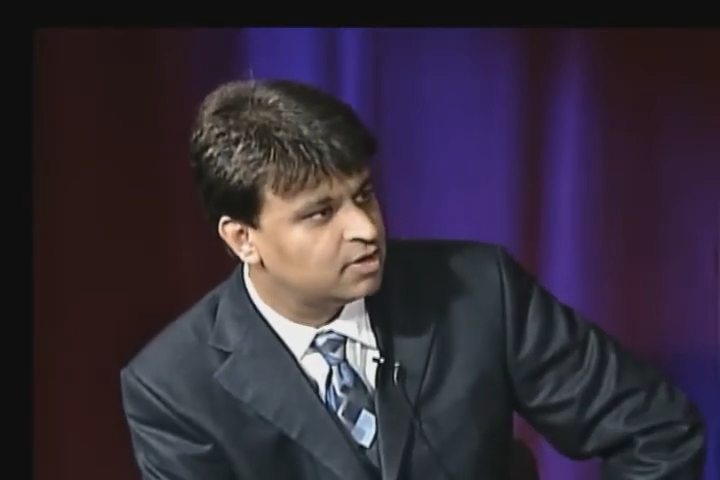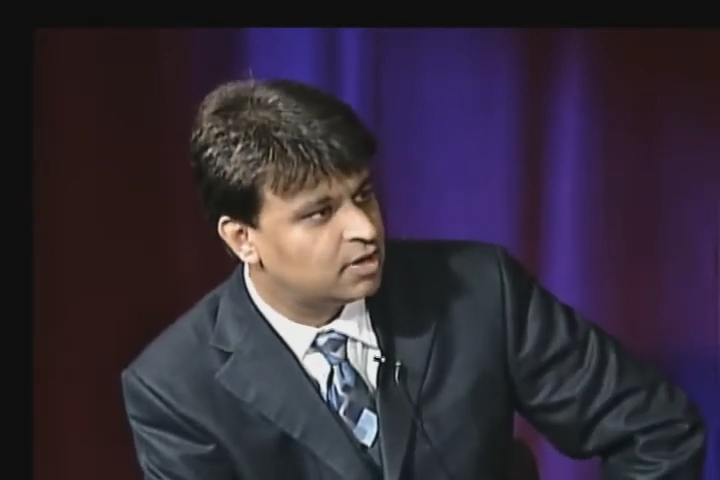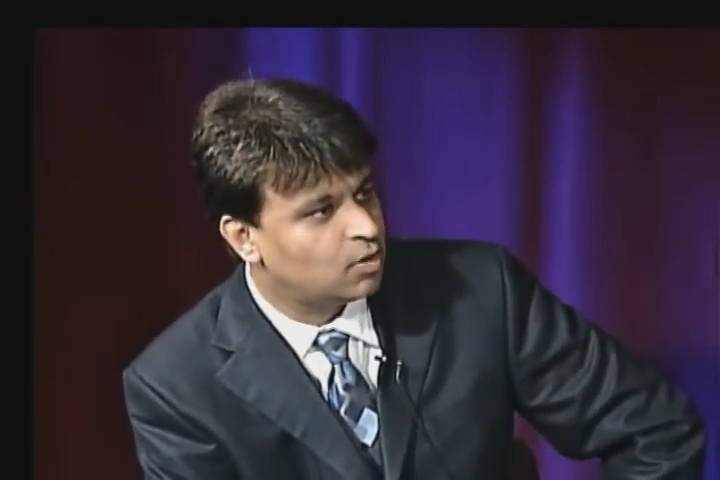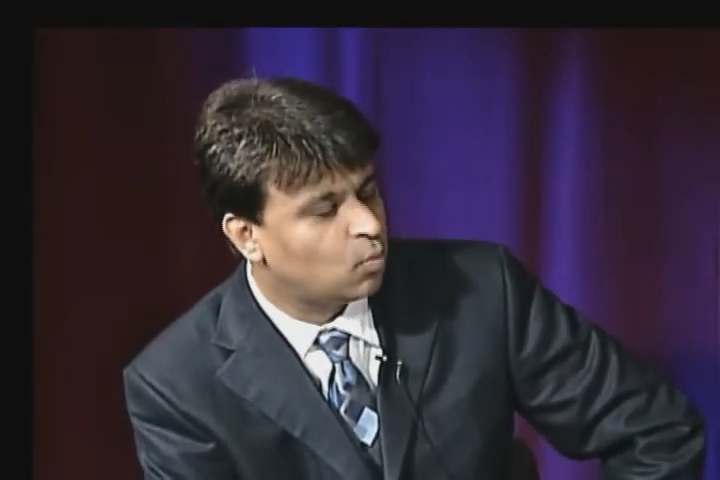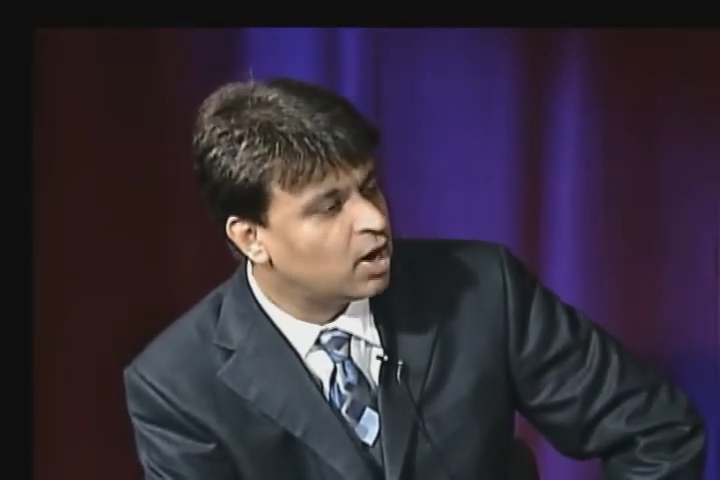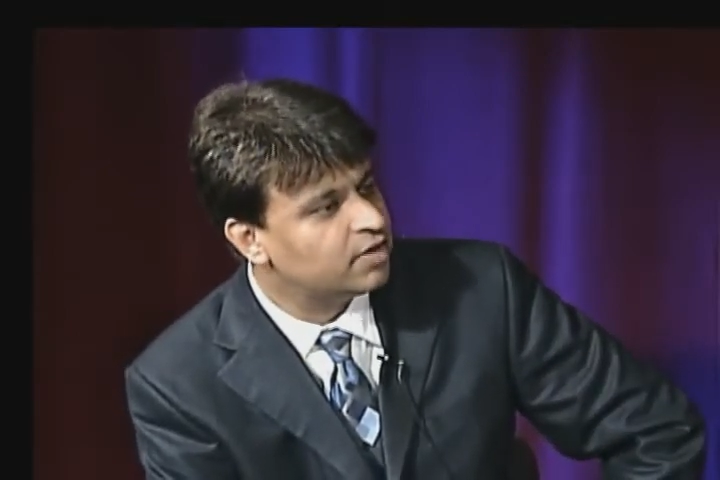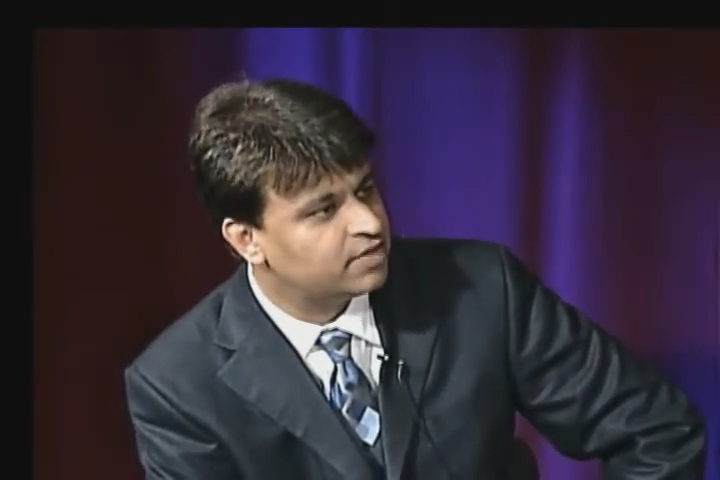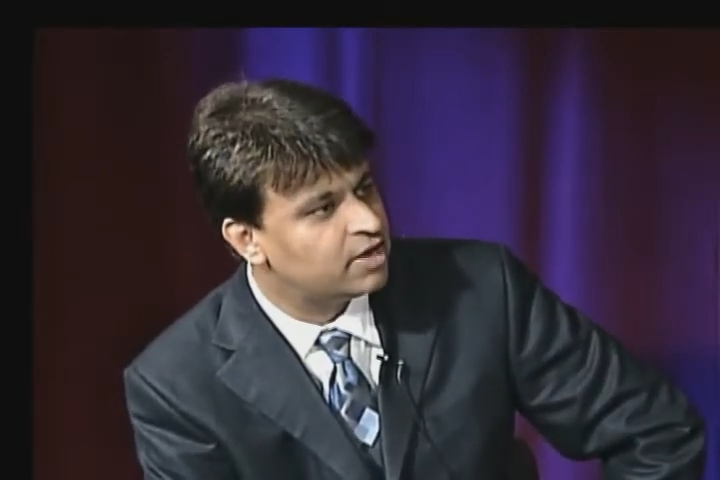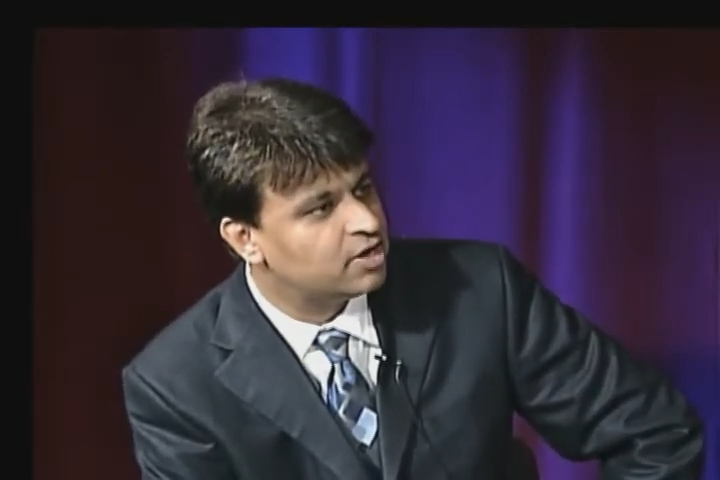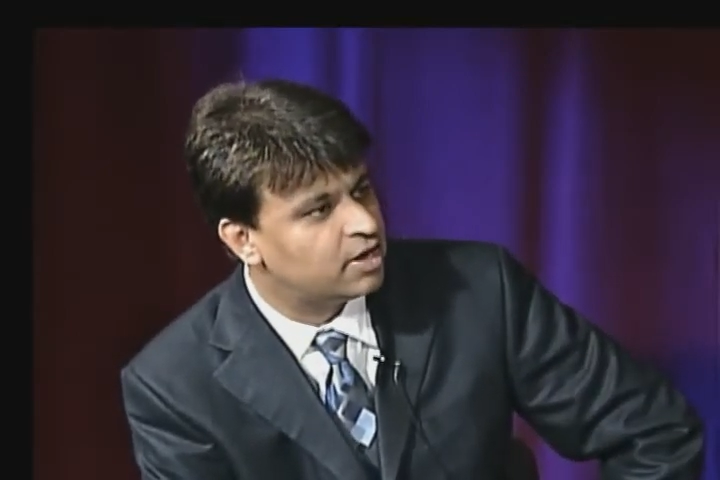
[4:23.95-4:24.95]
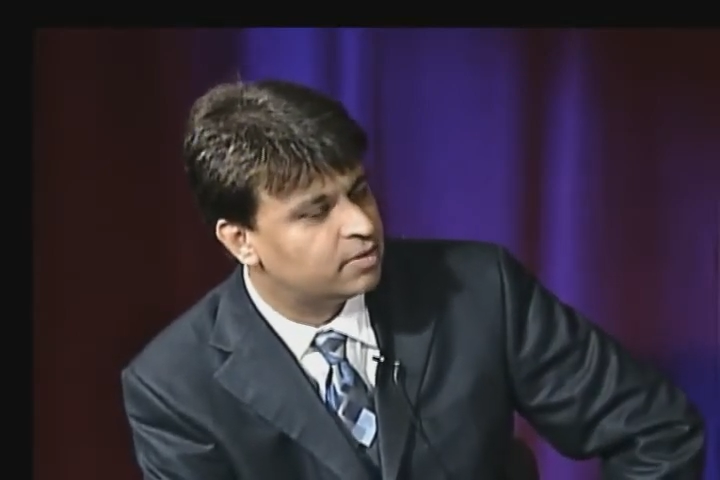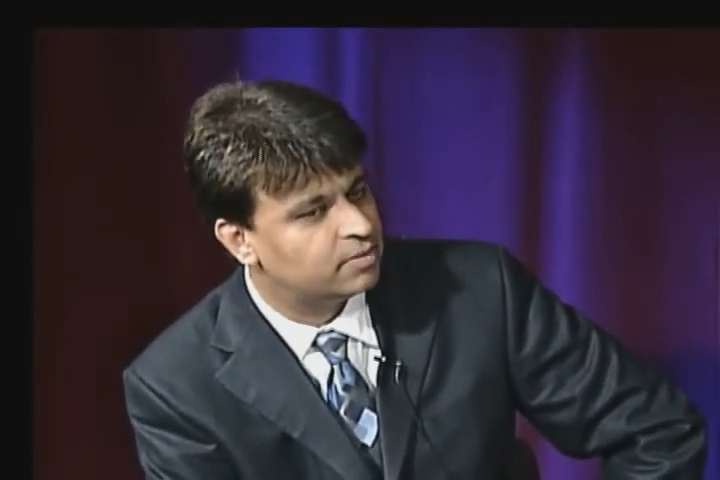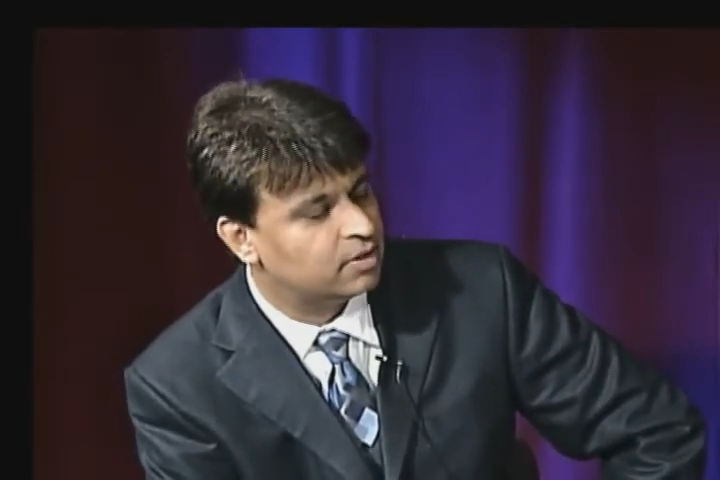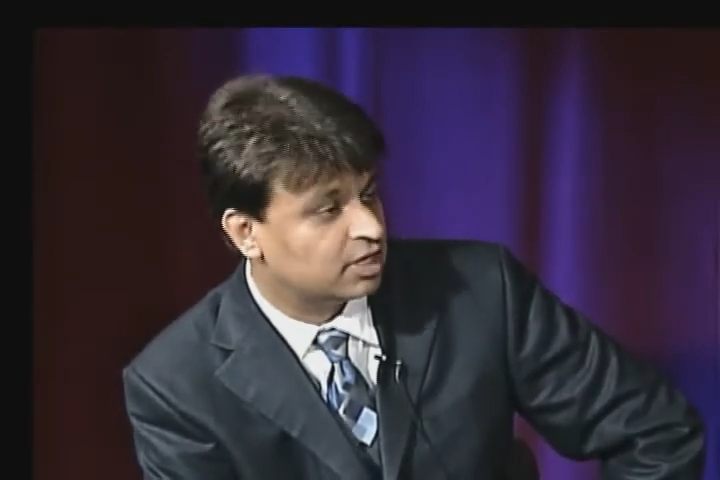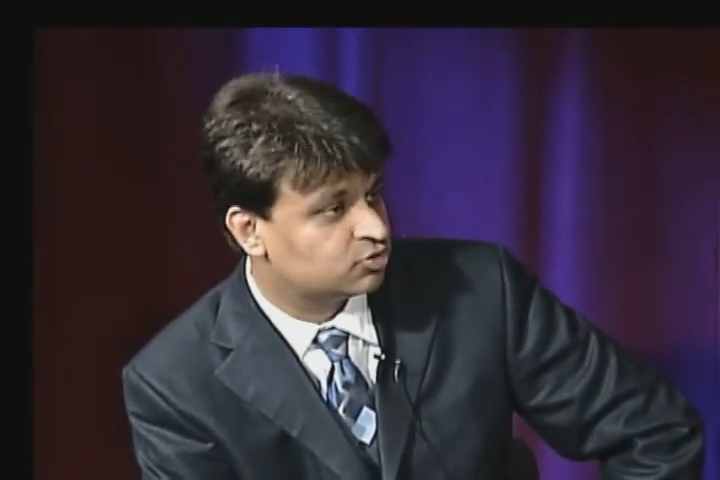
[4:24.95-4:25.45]
Why is that not
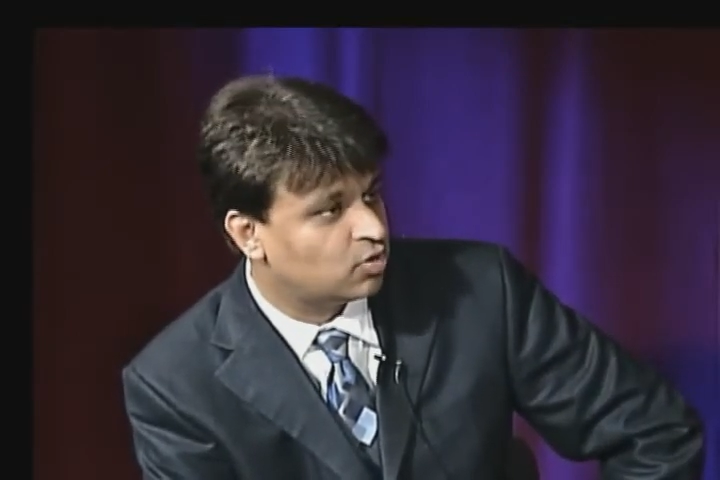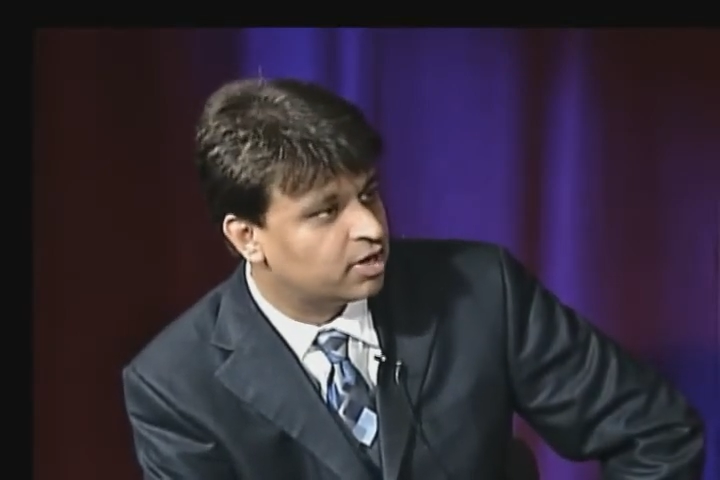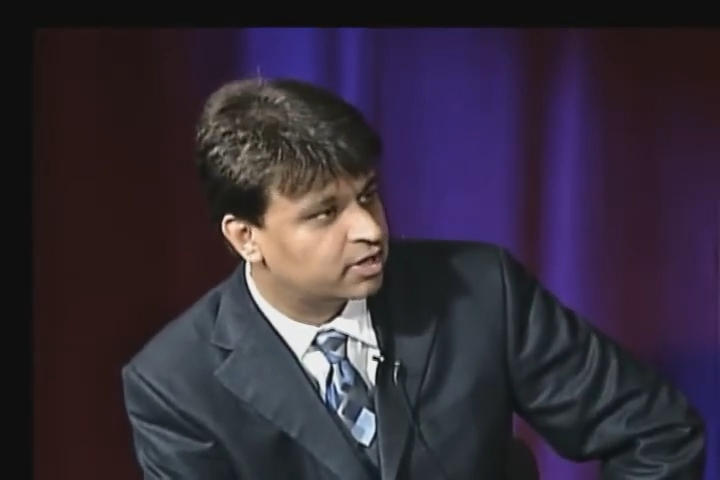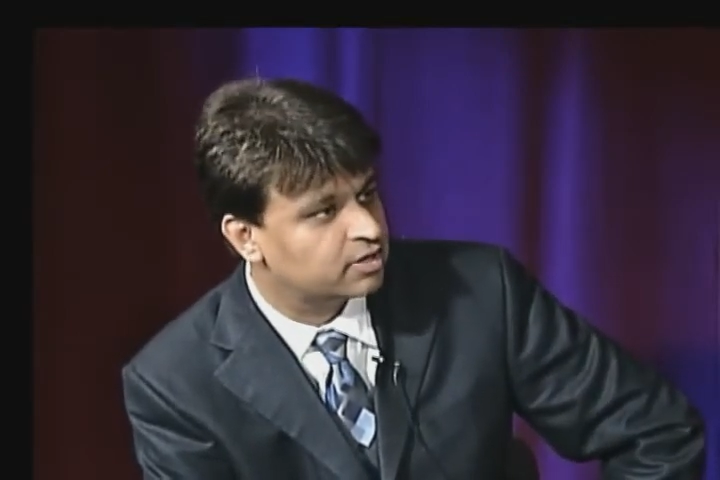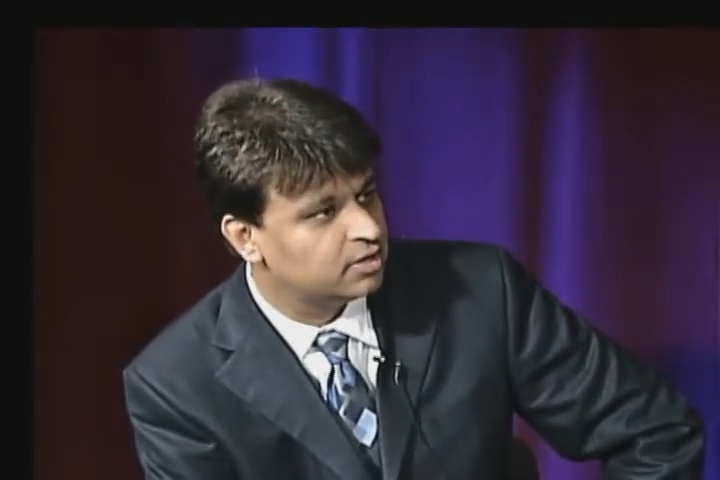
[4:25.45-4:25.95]
electronic?